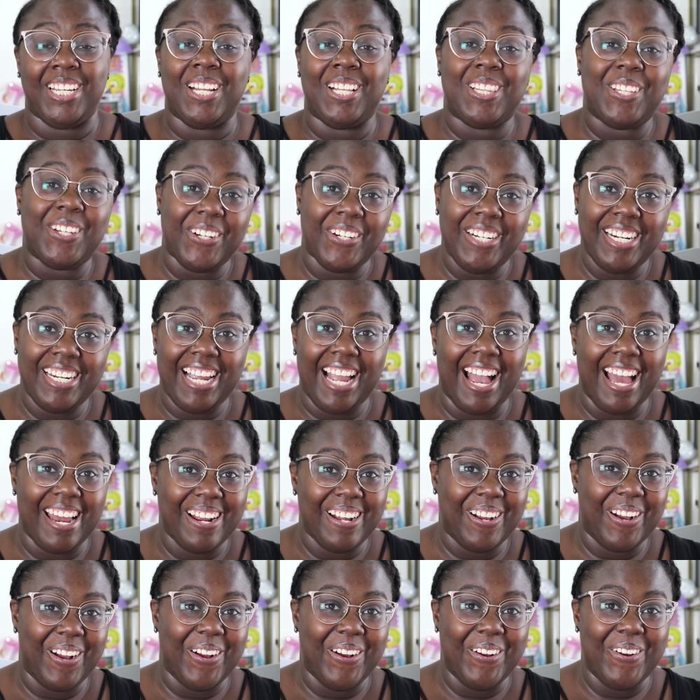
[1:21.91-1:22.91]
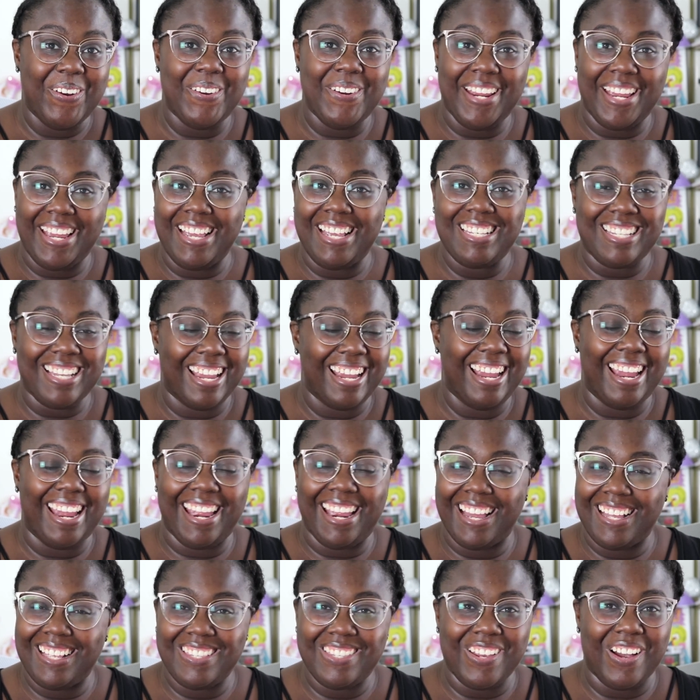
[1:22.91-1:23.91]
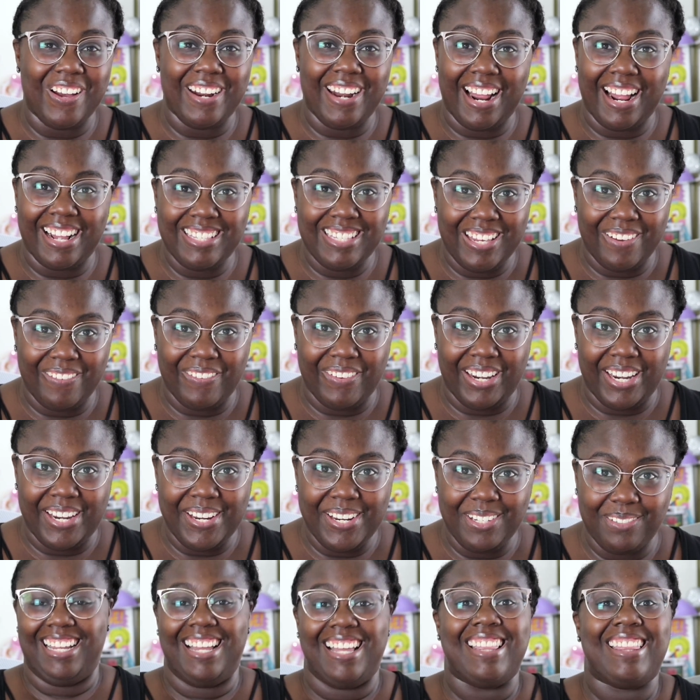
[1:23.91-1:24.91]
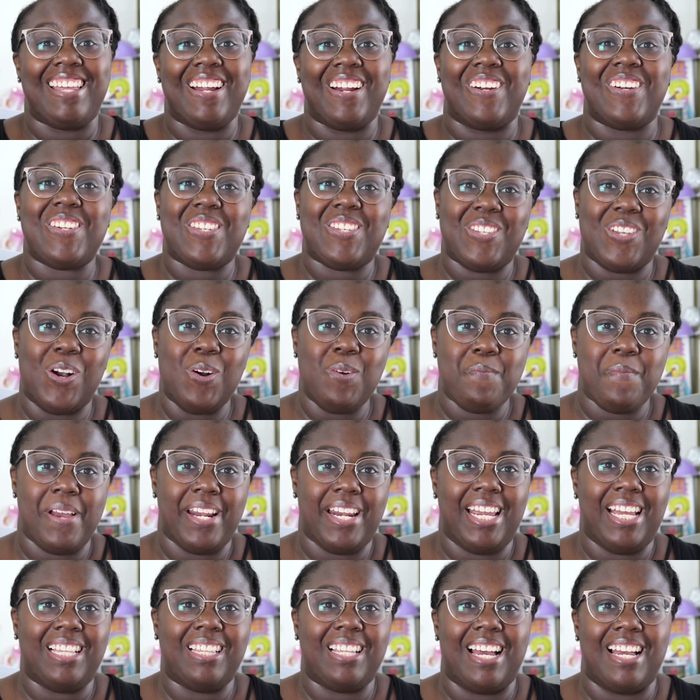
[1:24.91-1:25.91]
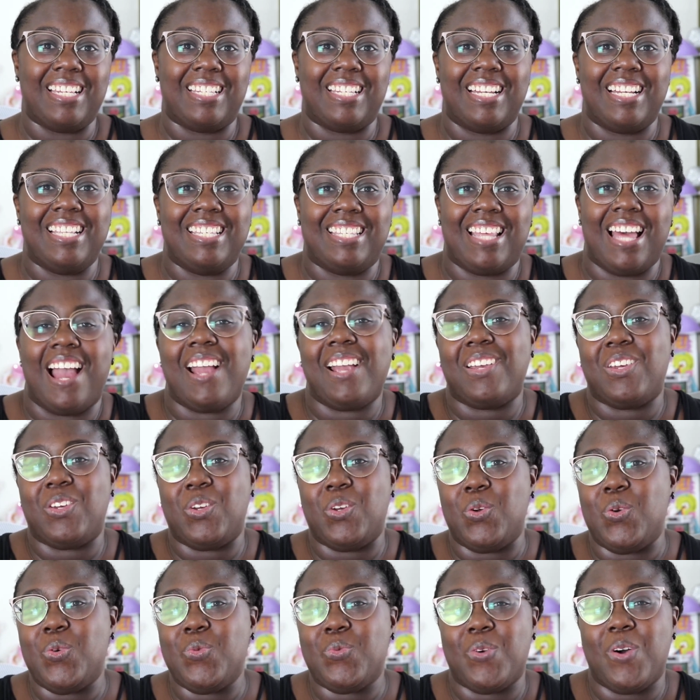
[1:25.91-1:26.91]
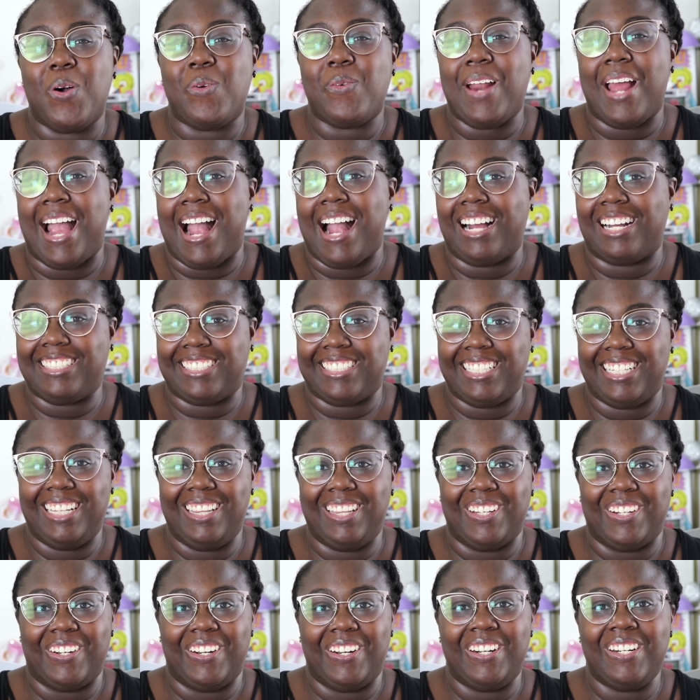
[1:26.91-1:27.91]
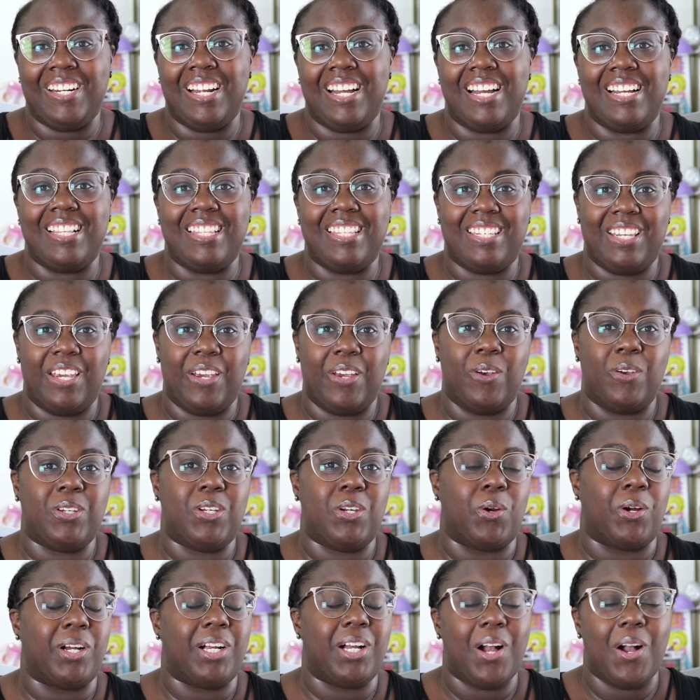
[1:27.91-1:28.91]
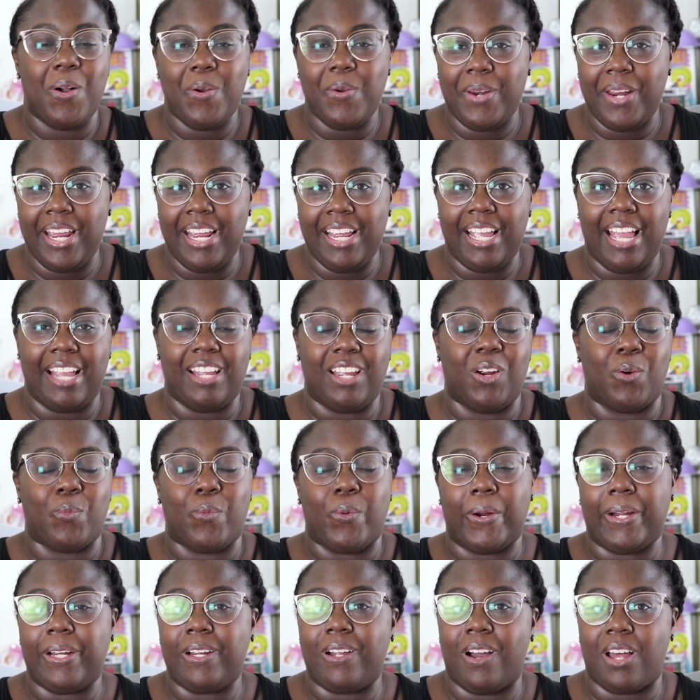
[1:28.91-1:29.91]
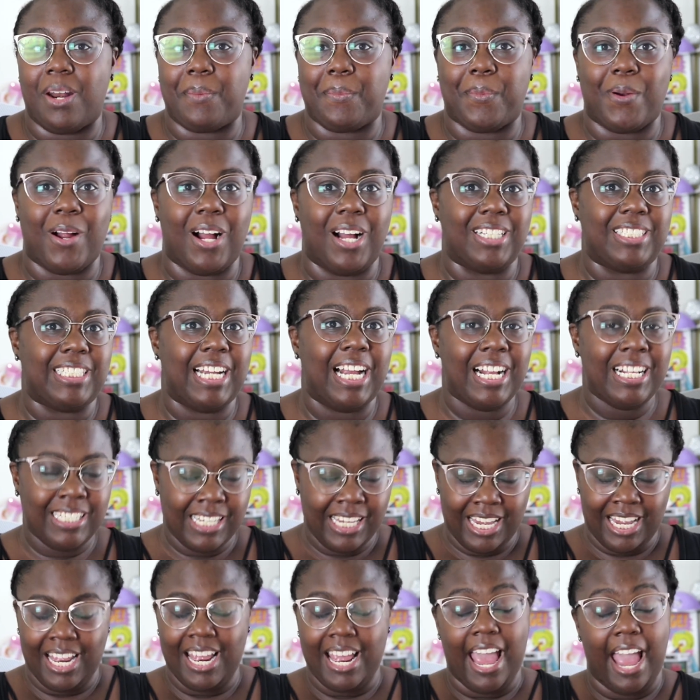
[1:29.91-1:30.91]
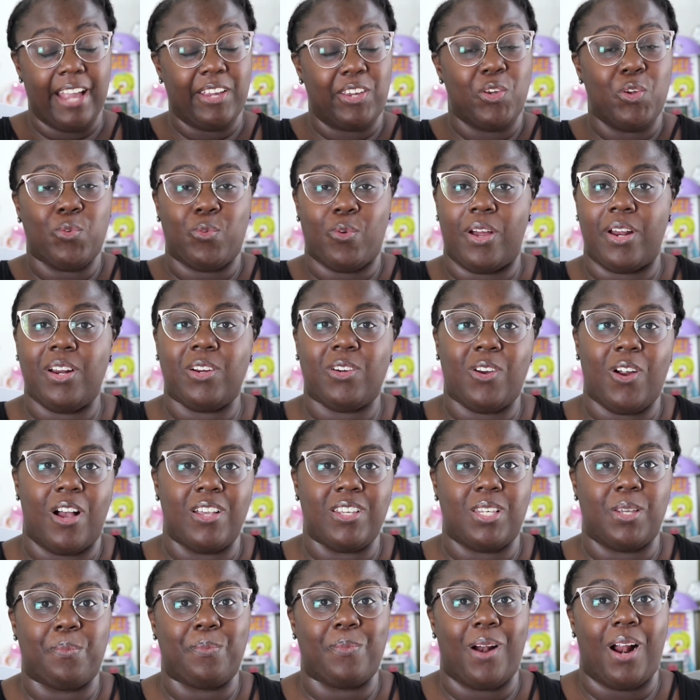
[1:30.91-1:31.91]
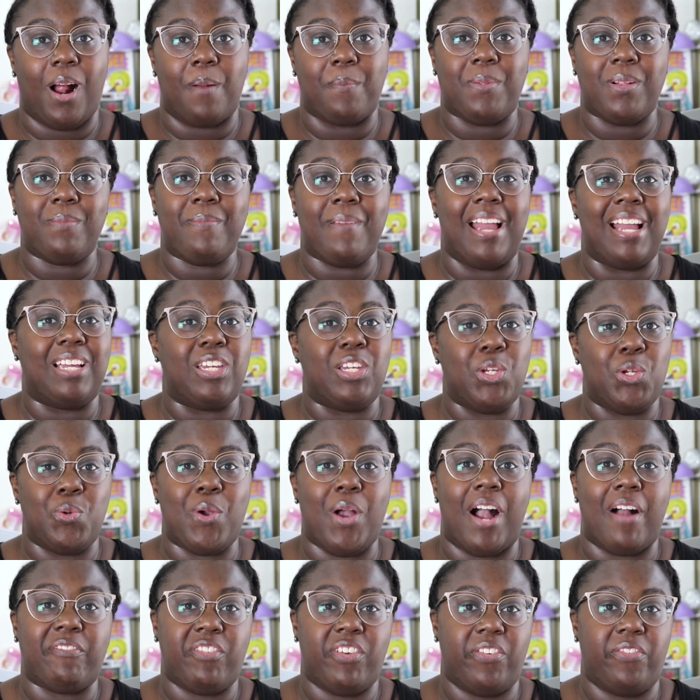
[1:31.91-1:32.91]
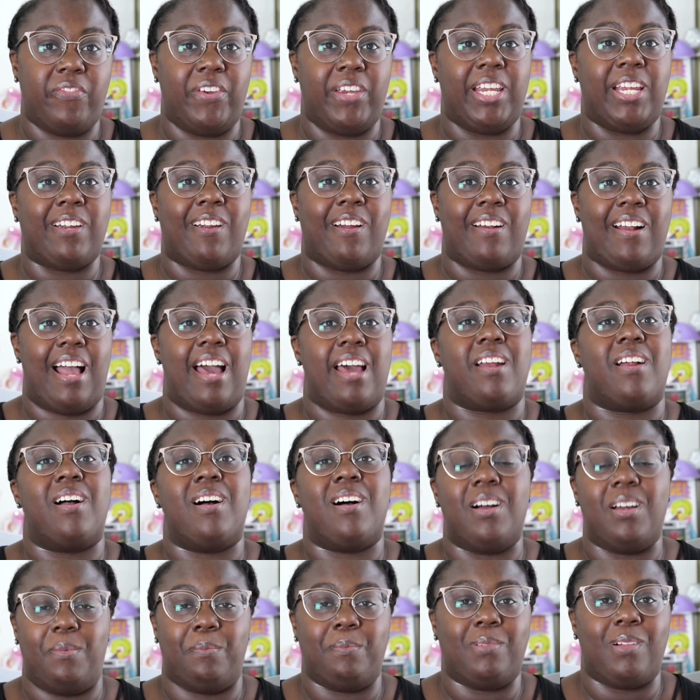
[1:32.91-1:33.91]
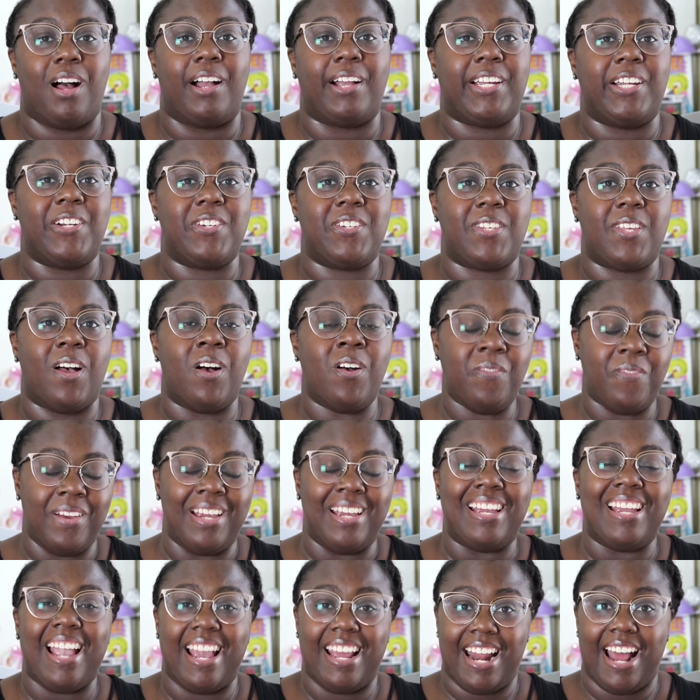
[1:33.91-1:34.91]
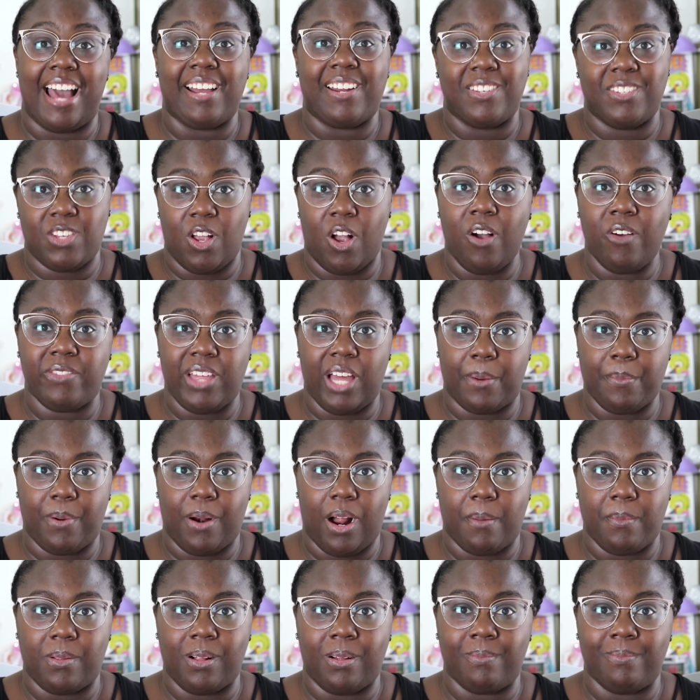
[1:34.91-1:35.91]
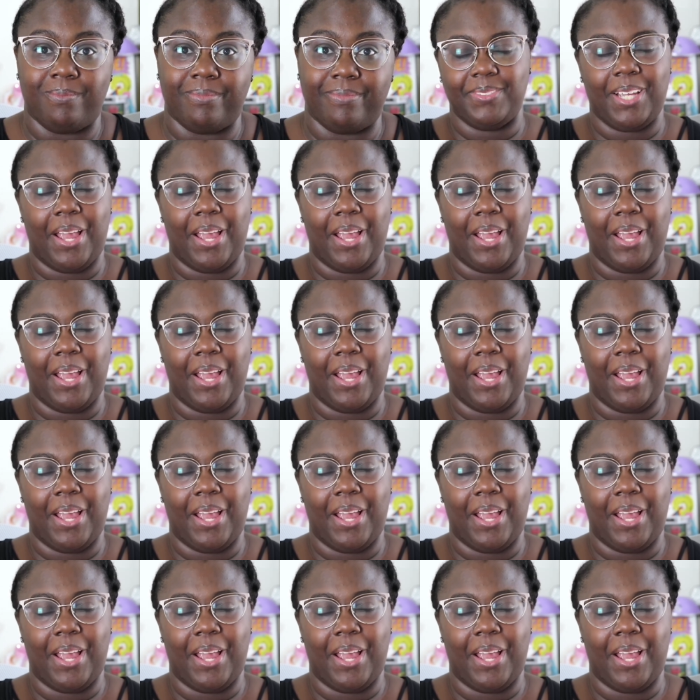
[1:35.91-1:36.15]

Learning how to code is a hands on activity. There are so many lessons that you won't actually learn until you're coding and you're working on a project and you run across a problem and you have to figure out how to unblock yourself and how to solve that problem.